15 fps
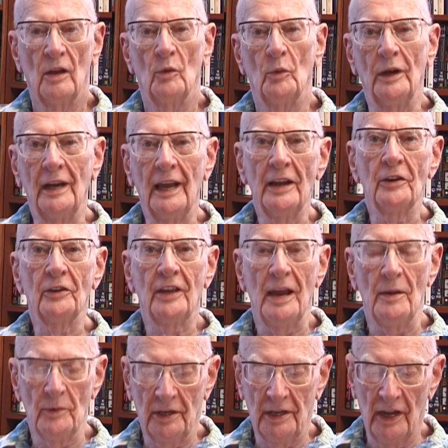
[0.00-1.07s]
We later
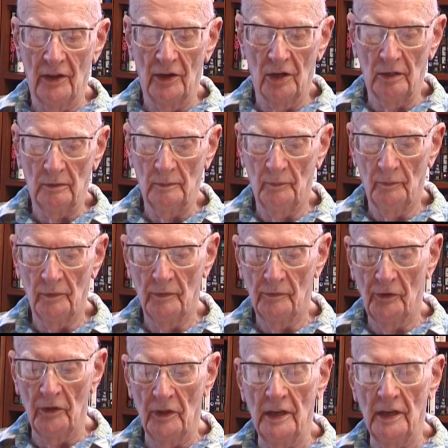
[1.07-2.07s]
came together for